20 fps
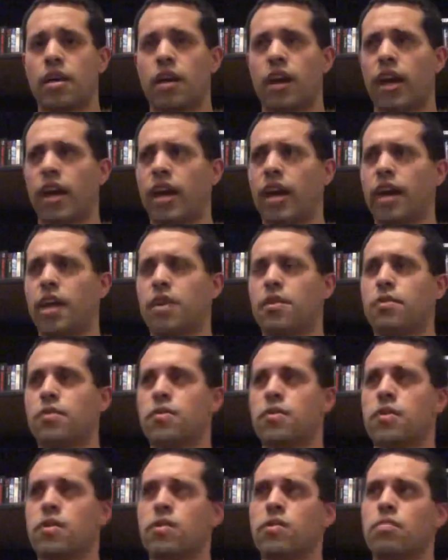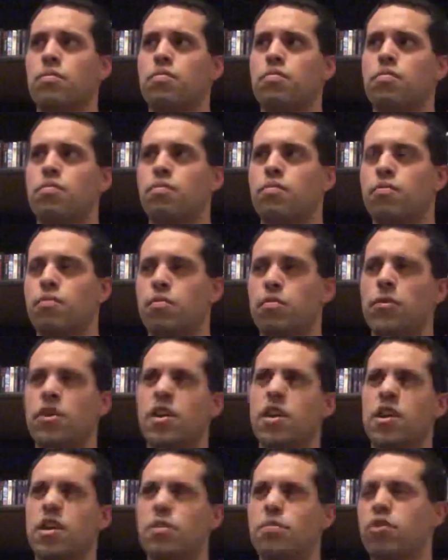and
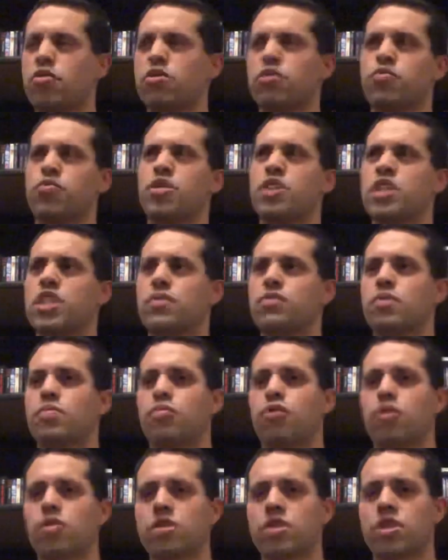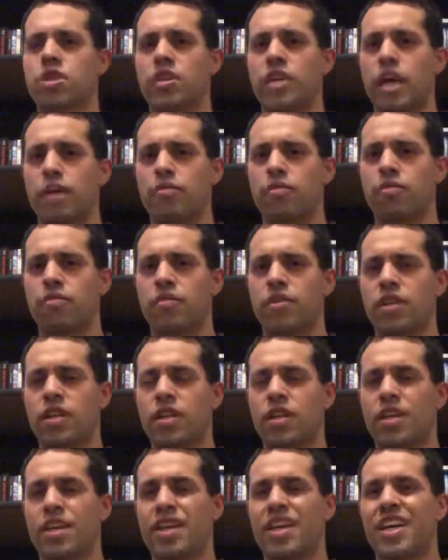the most recent reports on that
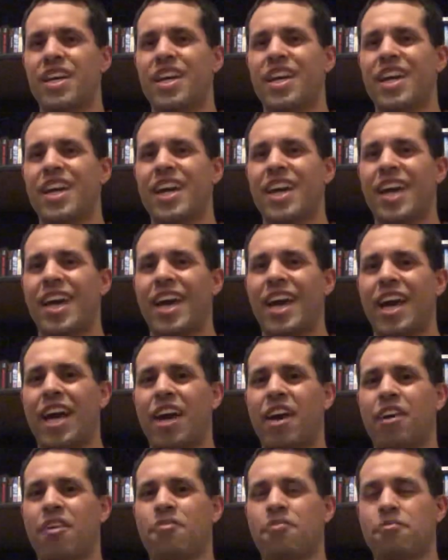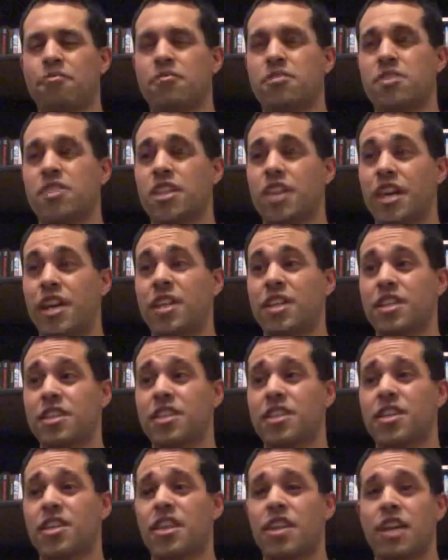movie have
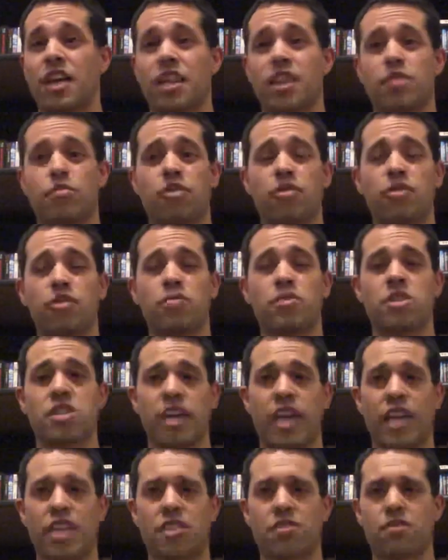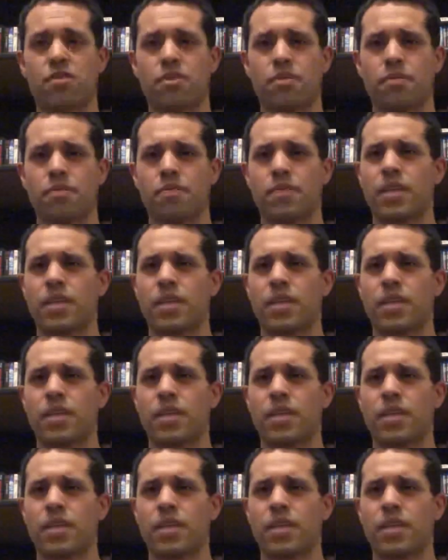stated that the movie was canceled.